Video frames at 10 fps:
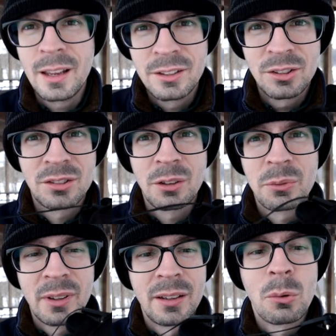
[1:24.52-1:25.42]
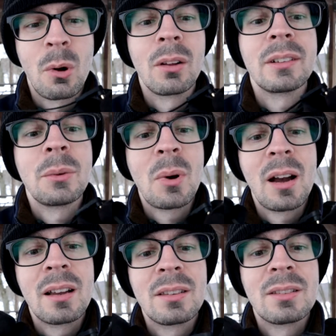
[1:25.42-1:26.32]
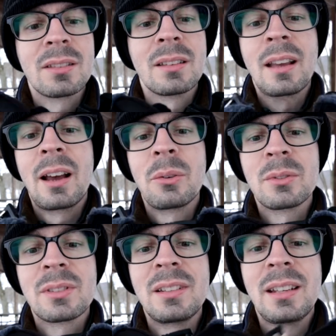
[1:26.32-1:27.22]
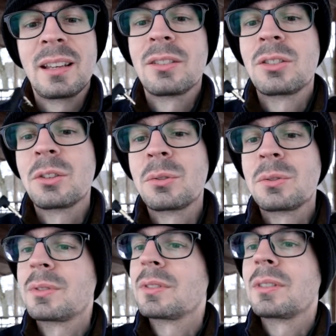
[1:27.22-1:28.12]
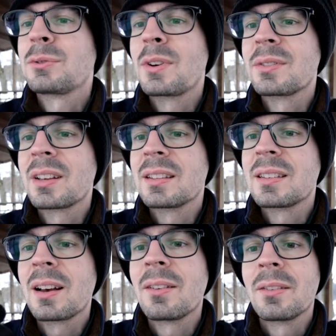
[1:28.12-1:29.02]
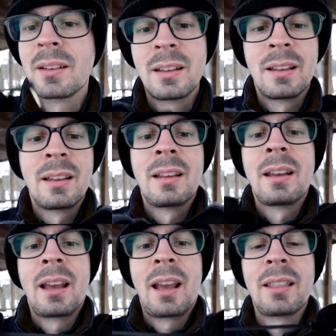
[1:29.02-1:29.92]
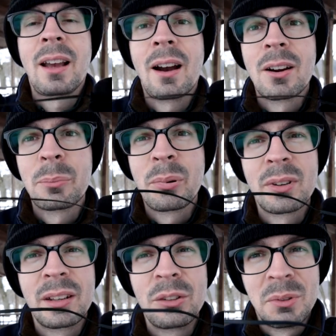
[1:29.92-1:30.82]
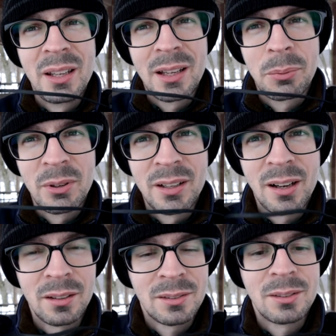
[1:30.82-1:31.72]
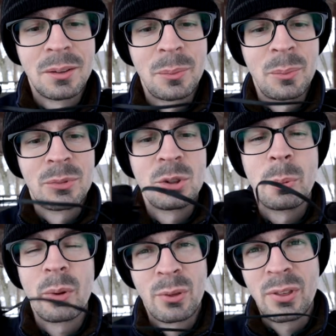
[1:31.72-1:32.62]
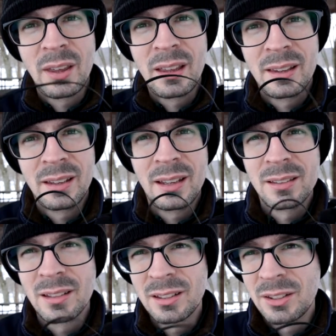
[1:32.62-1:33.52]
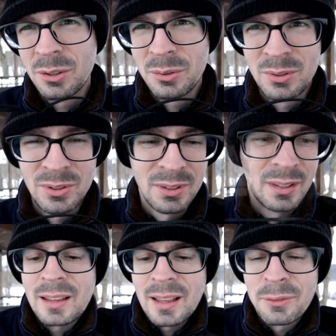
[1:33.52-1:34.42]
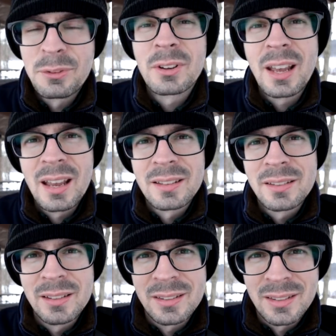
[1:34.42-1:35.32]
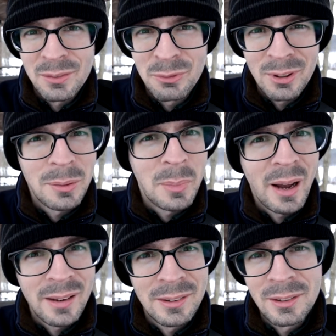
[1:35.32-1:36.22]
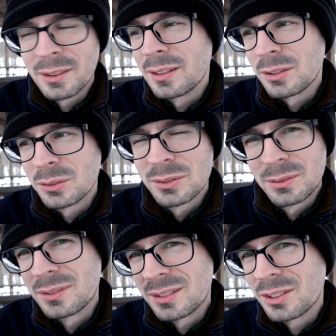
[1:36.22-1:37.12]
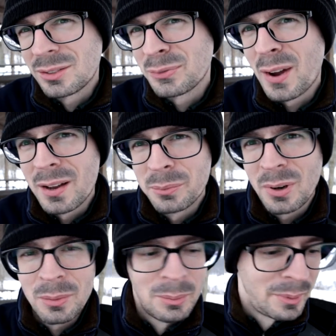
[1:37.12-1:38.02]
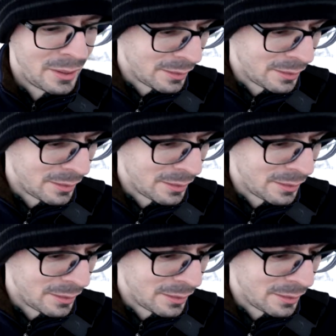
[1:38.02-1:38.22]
and just generally quality wise, I don't see any issues as far as I can tell. And they are pretty unique, pretty custom, super thin, easy to use. If your case is different than mine, these are just fine probably.